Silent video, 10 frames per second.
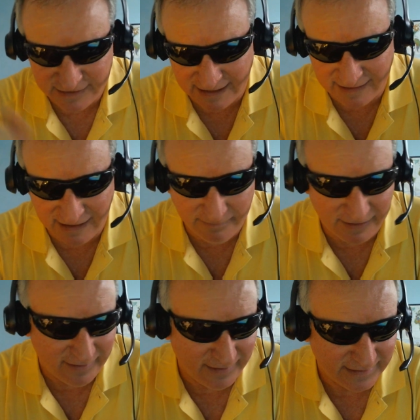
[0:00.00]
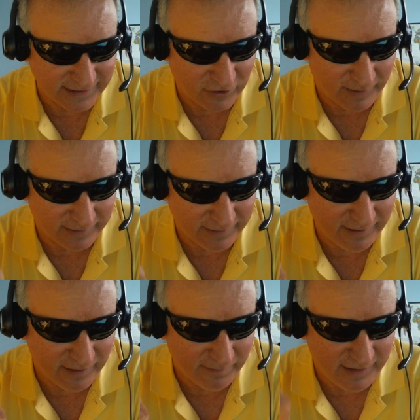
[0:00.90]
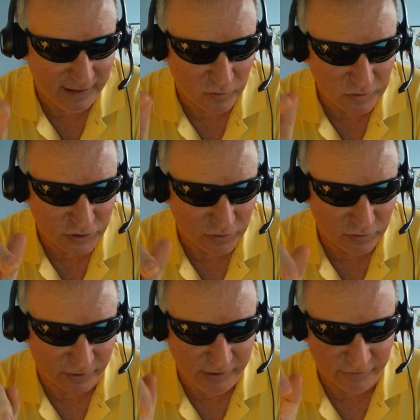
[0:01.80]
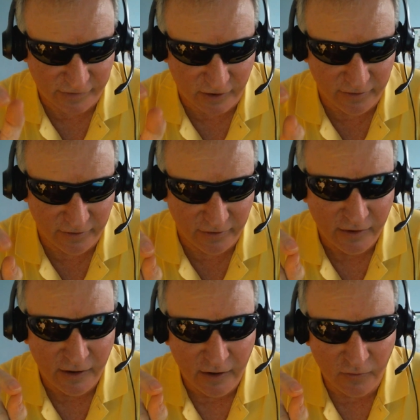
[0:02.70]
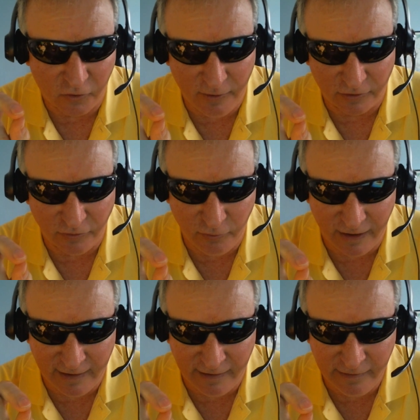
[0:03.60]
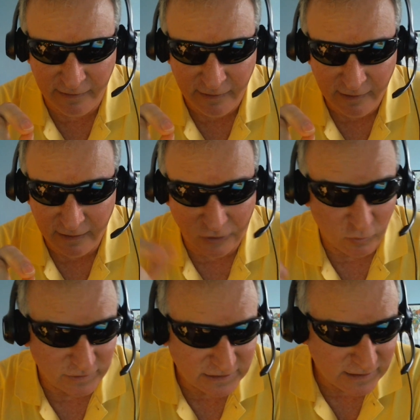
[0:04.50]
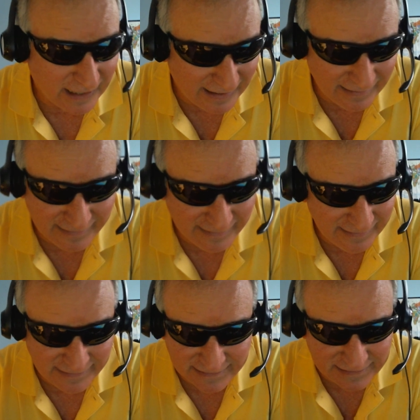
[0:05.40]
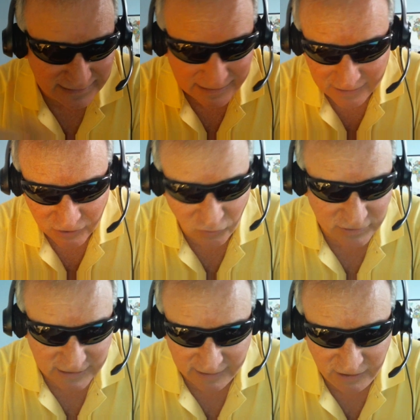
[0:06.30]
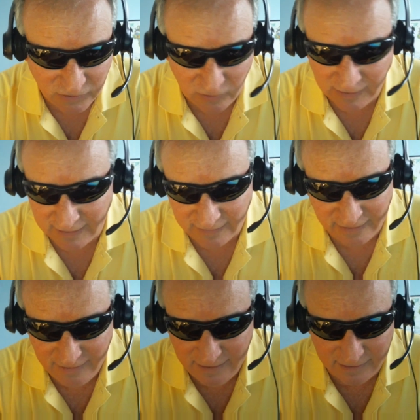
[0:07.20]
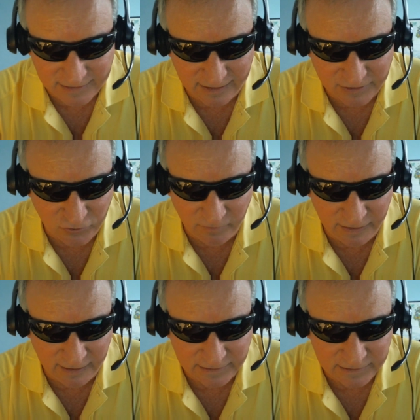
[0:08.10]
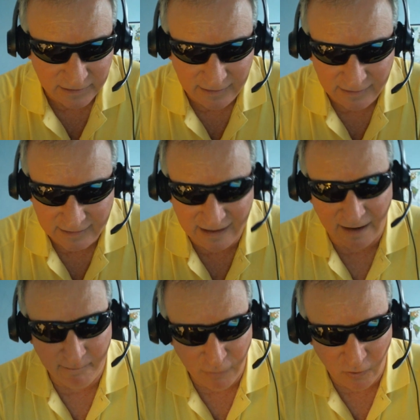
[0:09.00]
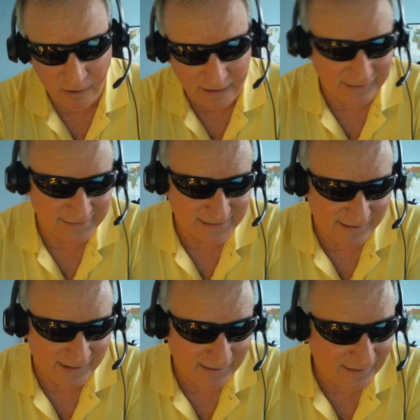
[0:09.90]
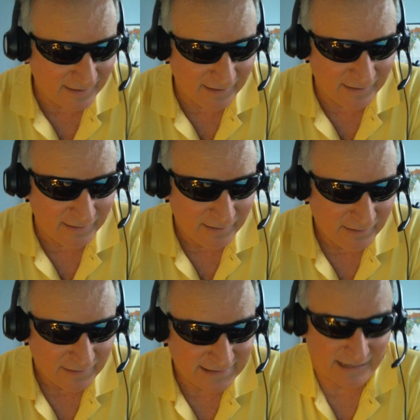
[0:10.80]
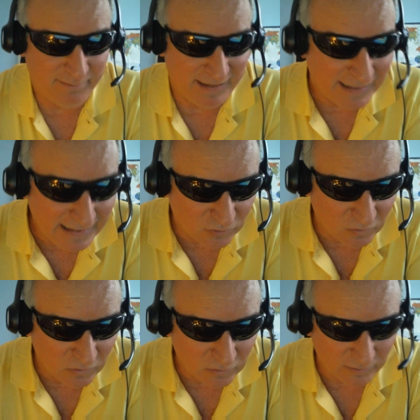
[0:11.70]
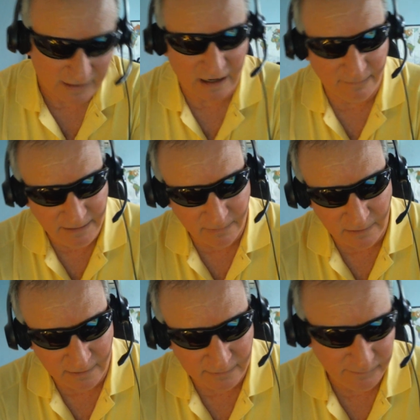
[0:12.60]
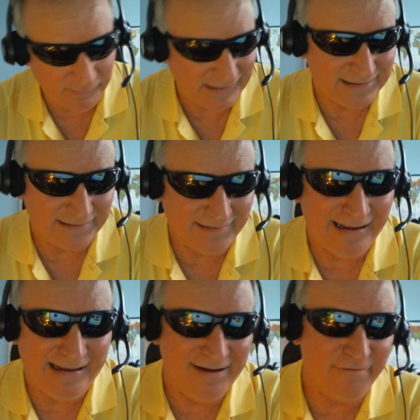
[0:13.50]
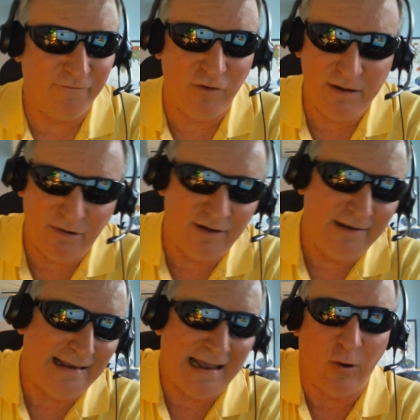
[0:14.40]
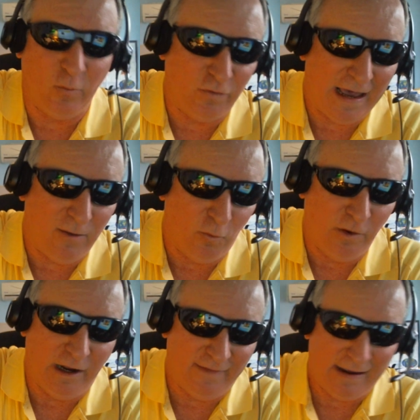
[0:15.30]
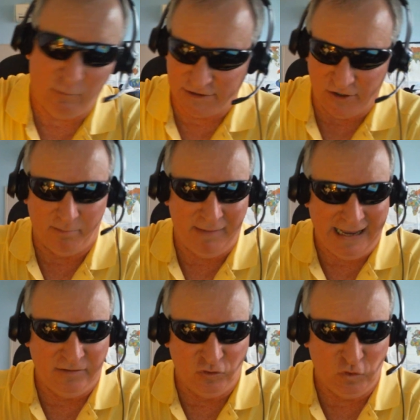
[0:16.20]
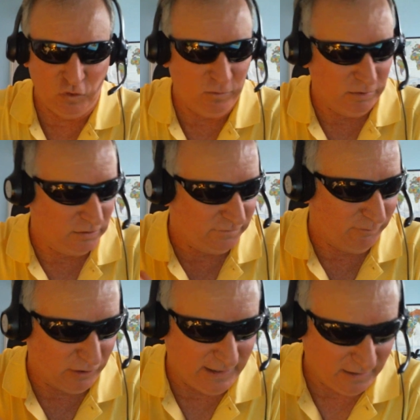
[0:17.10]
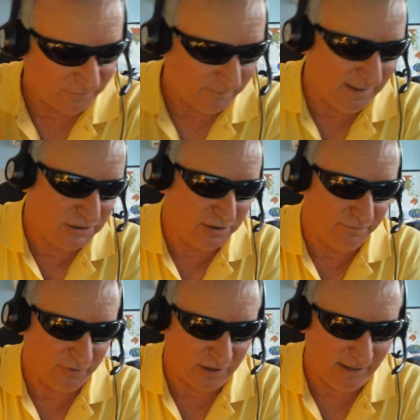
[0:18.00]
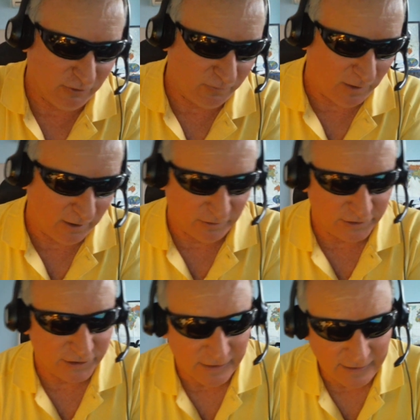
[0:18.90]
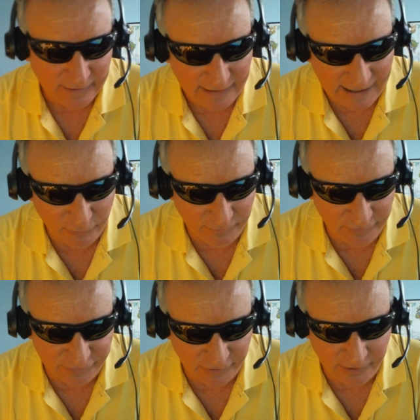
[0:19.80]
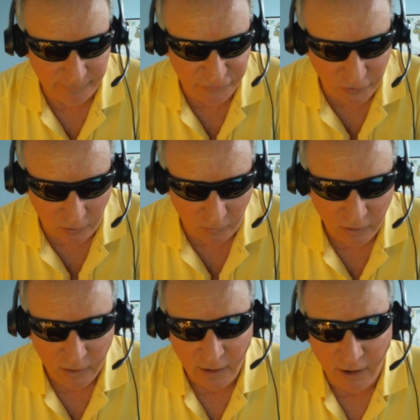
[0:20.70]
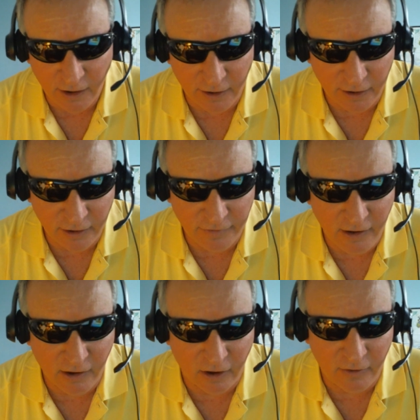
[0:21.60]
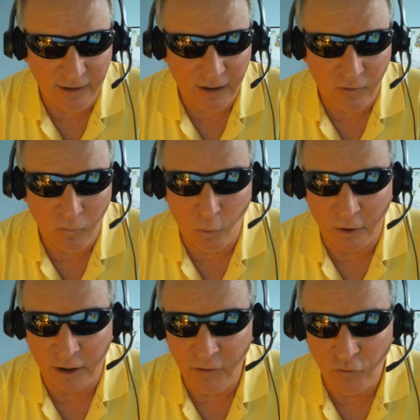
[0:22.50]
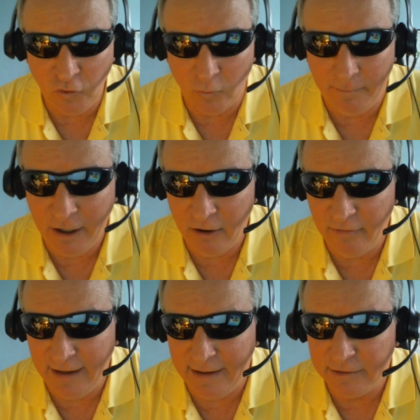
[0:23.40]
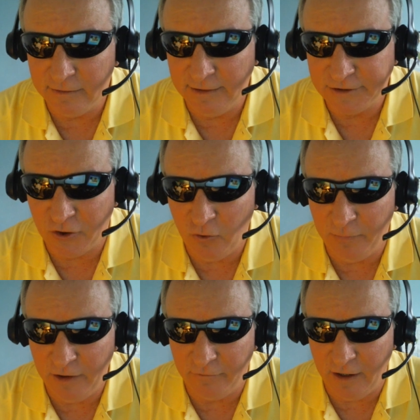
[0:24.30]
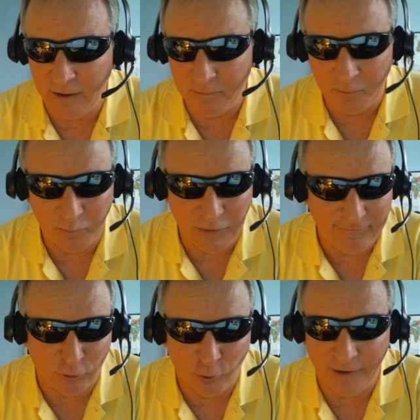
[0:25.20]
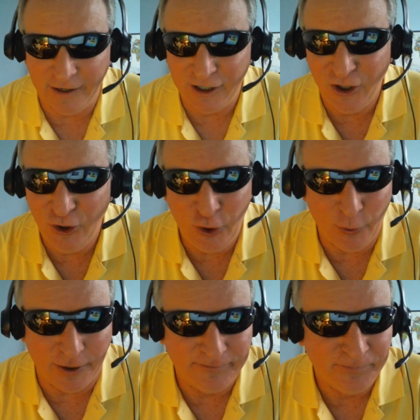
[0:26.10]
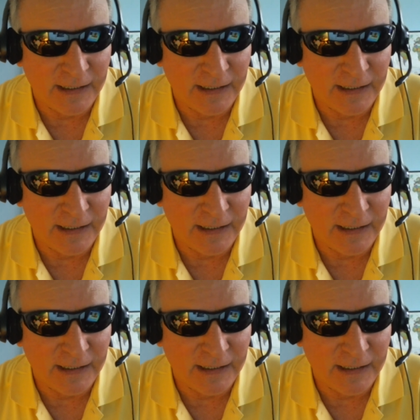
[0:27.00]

Santa Librada, Cerro Batea, Mia Ocho, Torrijos Carter, Roberto Duran, Los Andes, Gonzanillo, Alcalde Diaz, Las Cumbres, Camboa, Calzada Larga, San Miguelito, La Cabima, basically everybody out that way. That was their main tube of bringing information for Cable and Wireless out of the city. So they are now working to repair that. Let's hope they've got people that can do it.